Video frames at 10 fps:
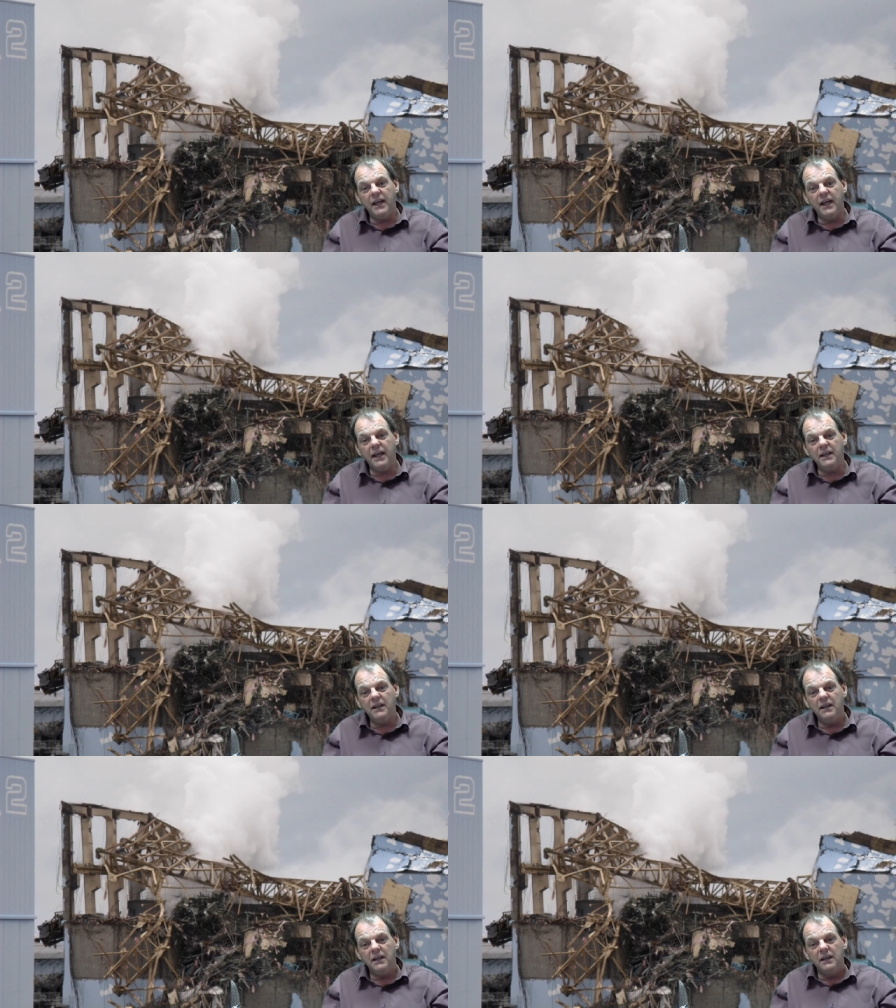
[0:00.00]

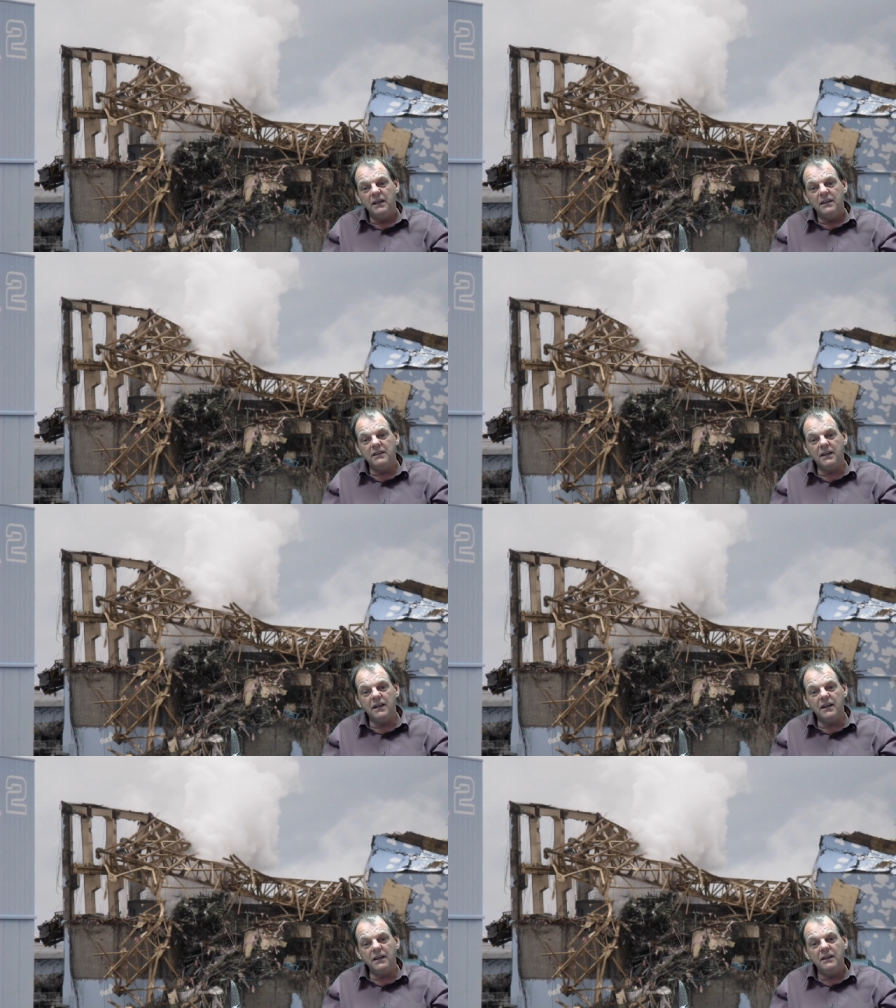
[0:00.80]
In
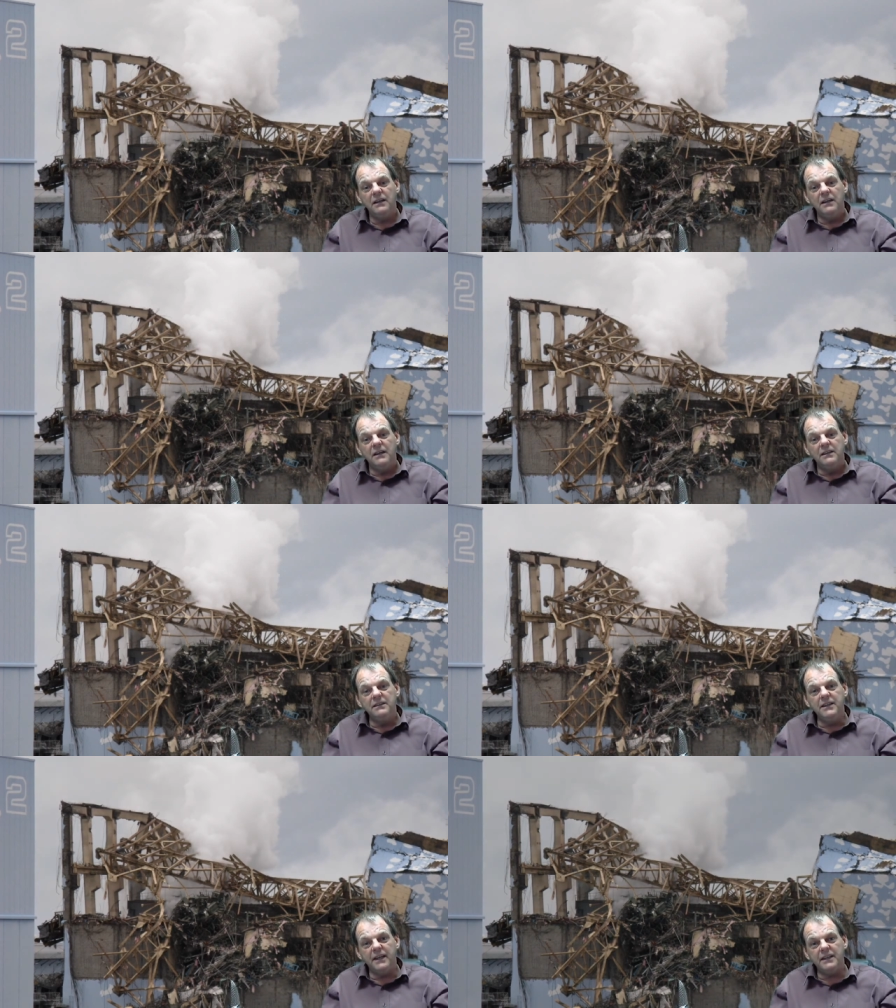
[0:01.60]
the
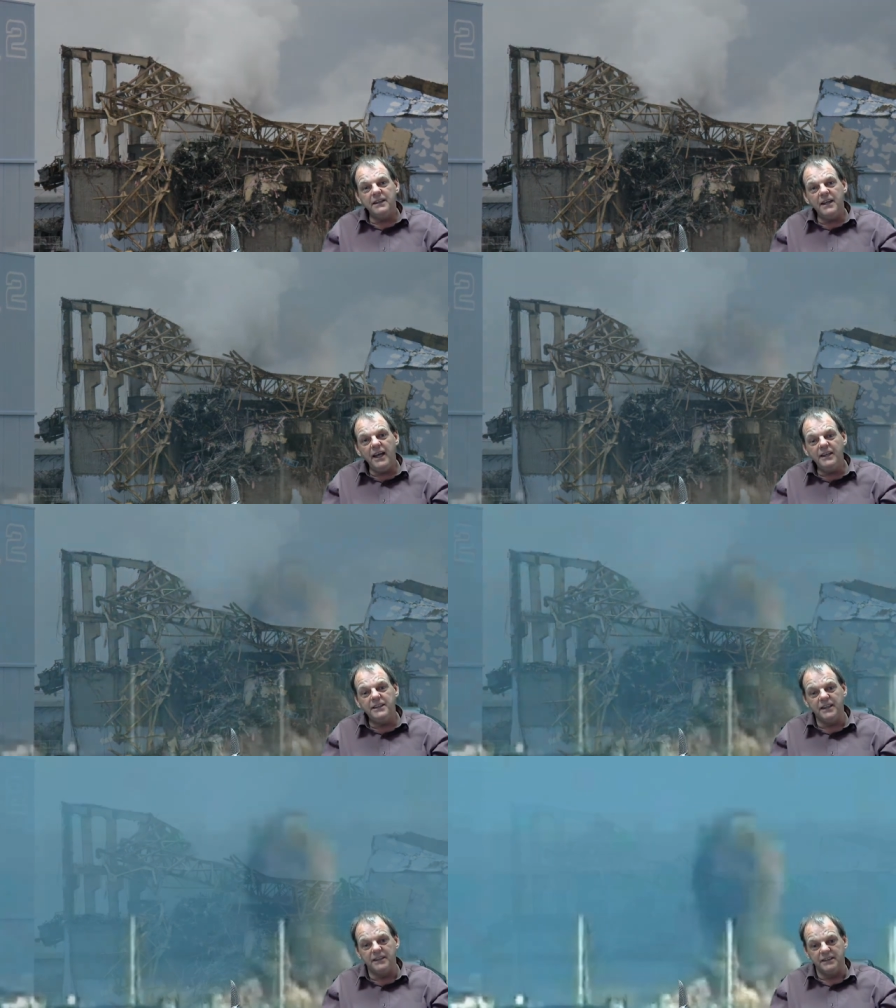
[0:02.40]

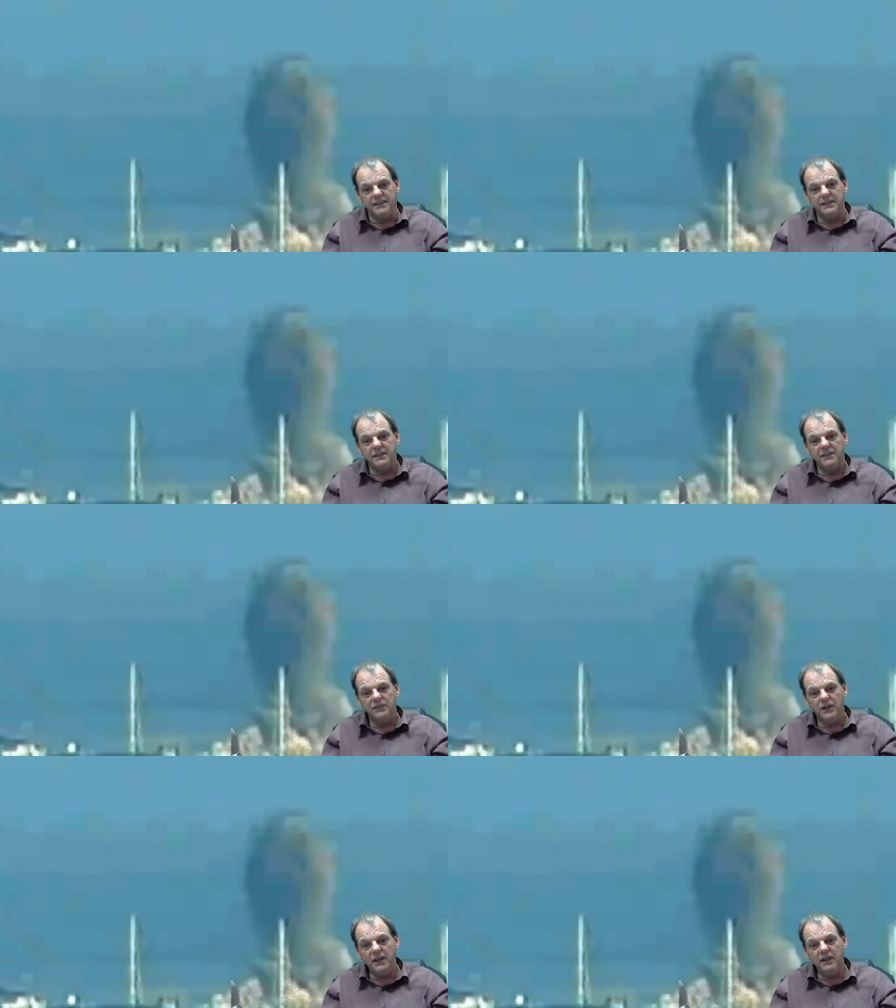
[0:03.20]
detonations,
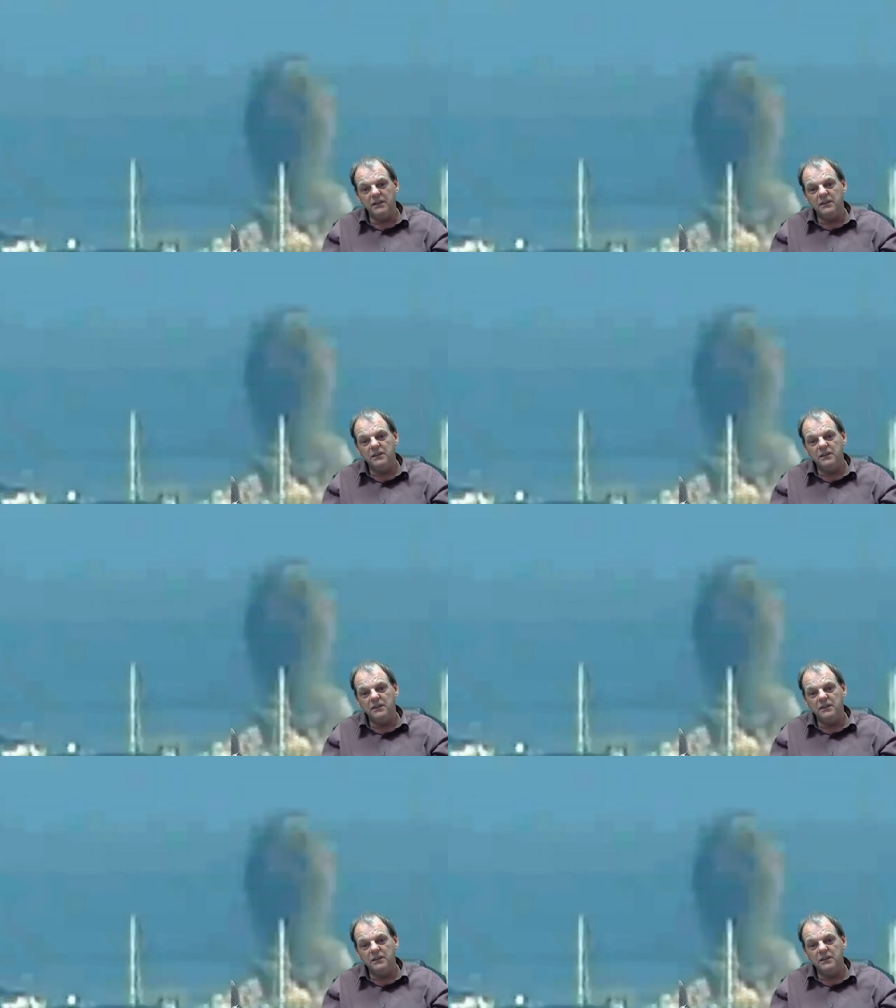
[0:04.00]
right?